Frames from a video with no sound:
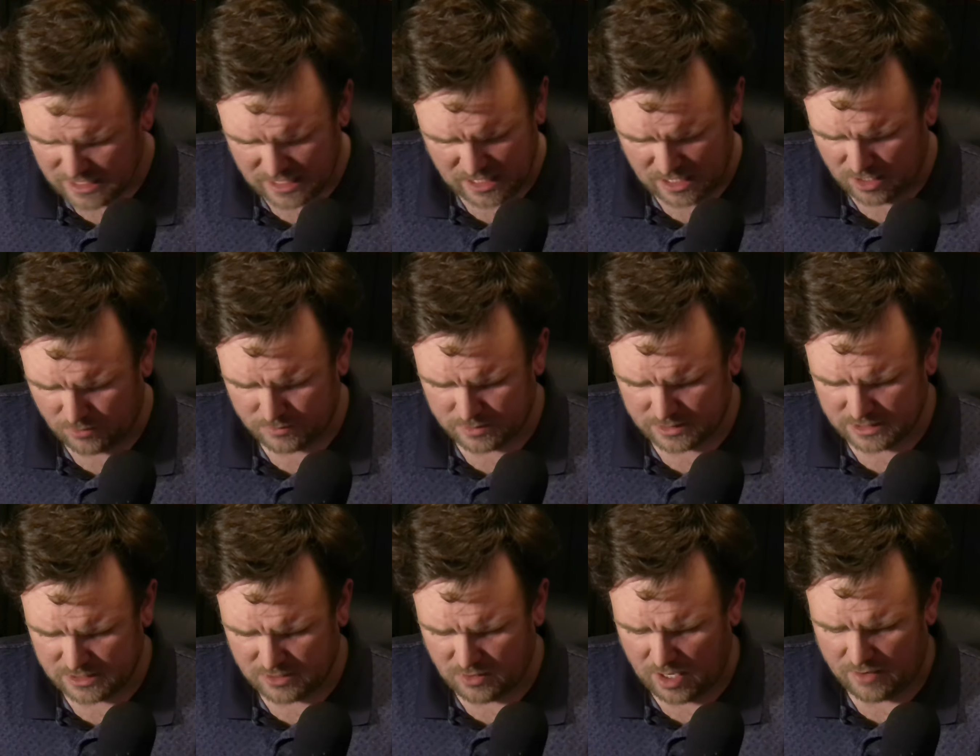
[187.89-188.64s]
I don't really
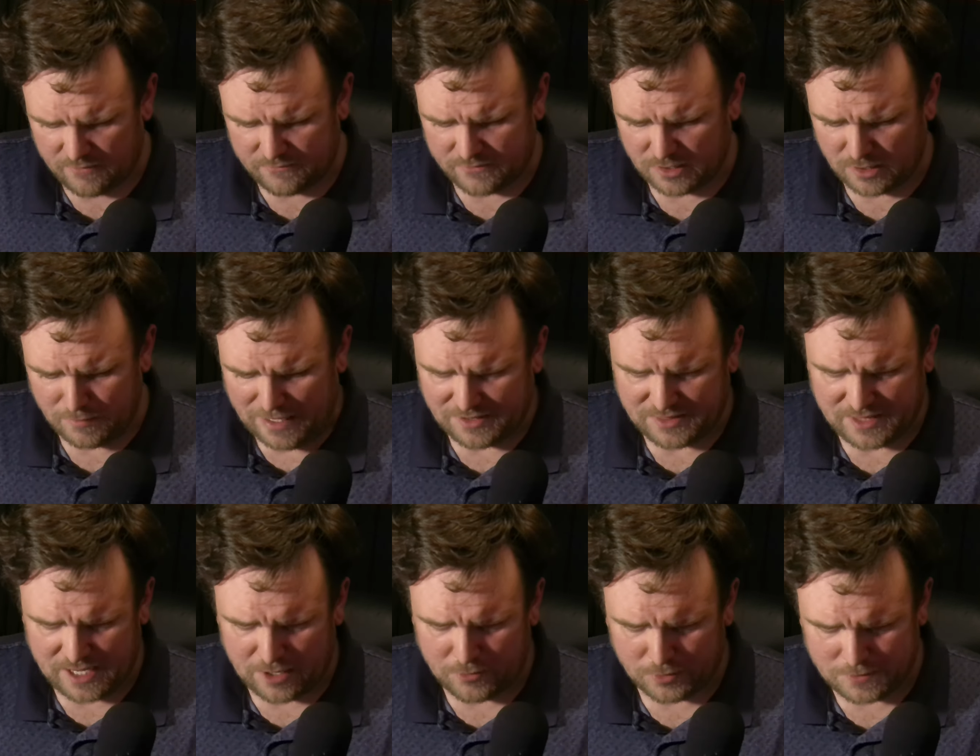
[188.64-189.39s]
know how I feel about
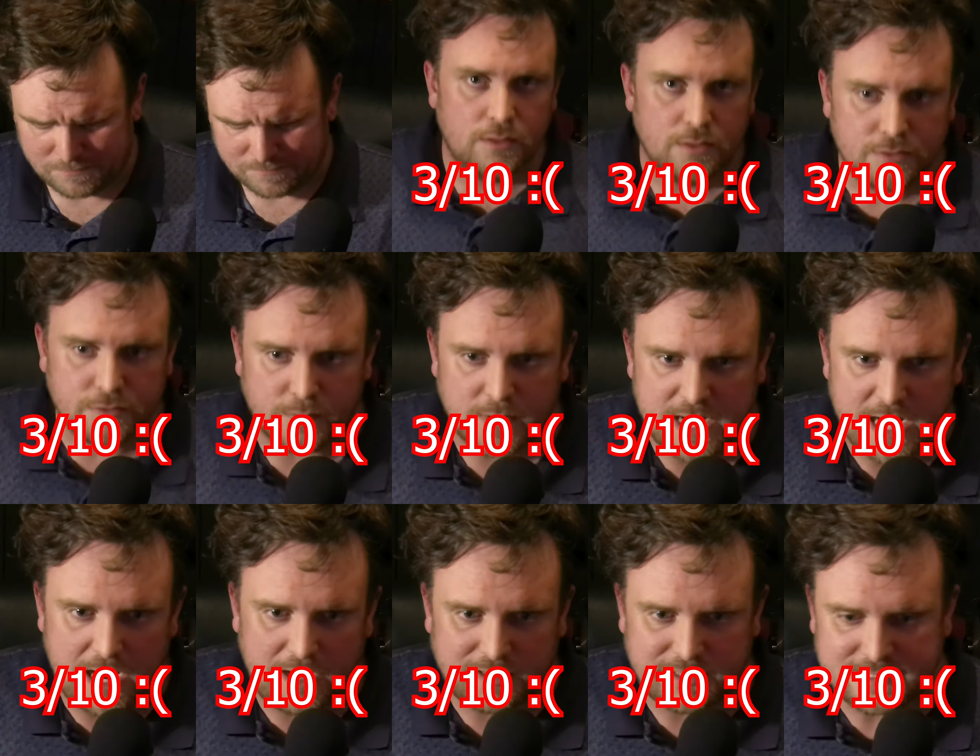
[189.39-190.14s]
that one. 3
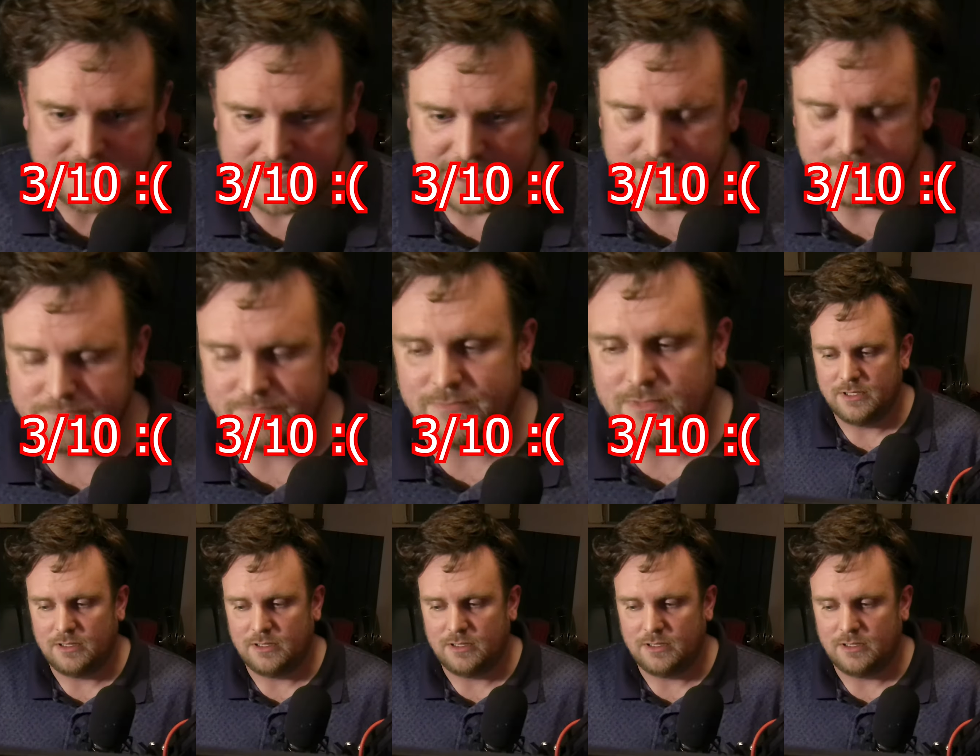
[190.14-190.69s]
out of 10.